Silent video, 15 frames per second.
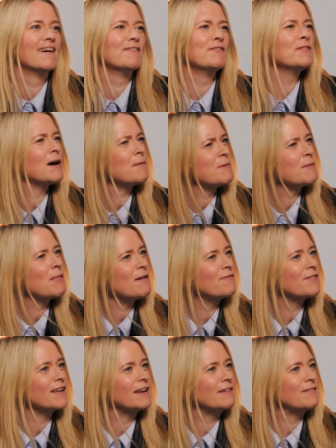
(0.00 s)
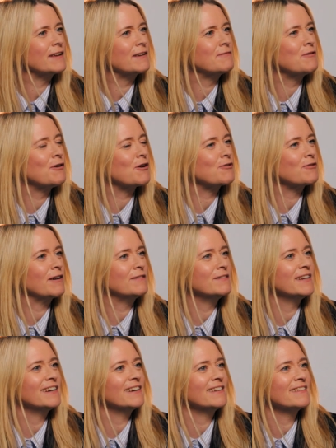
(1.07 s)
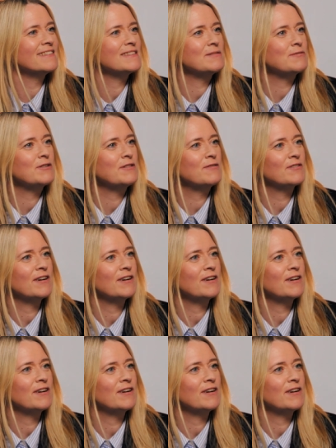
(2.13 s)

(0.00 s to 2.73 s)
wouldn't that be lovely? Yeah. Walk around here and see what you've